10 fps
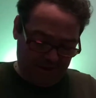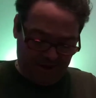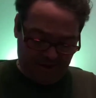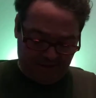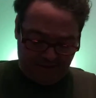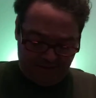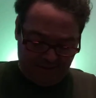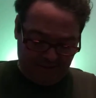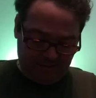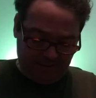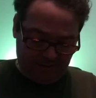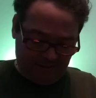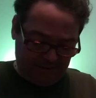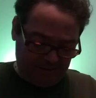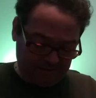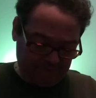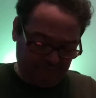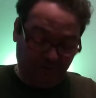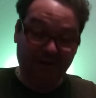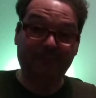And it's
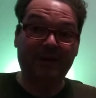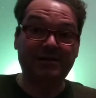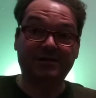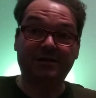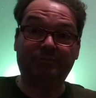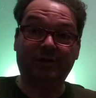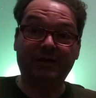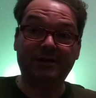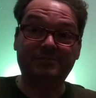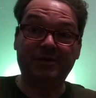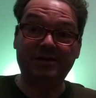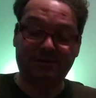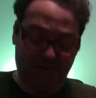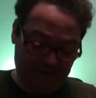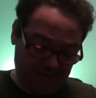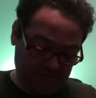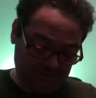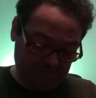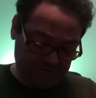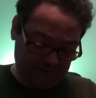really amazing to play these pieces,
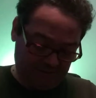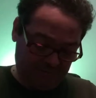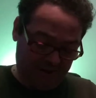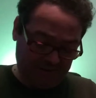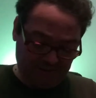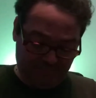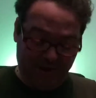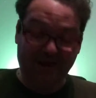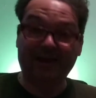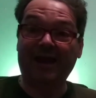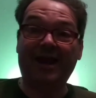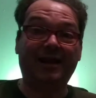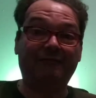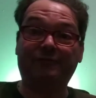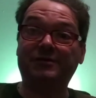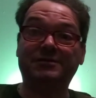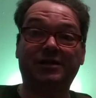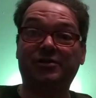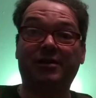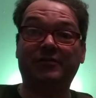alto and tenor, back to back, and it feels
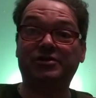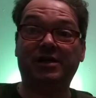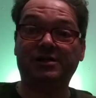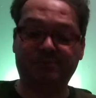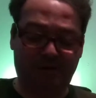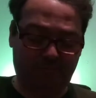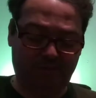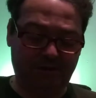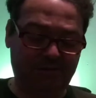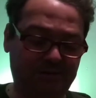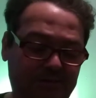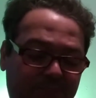like you haven't changed mouthpieces.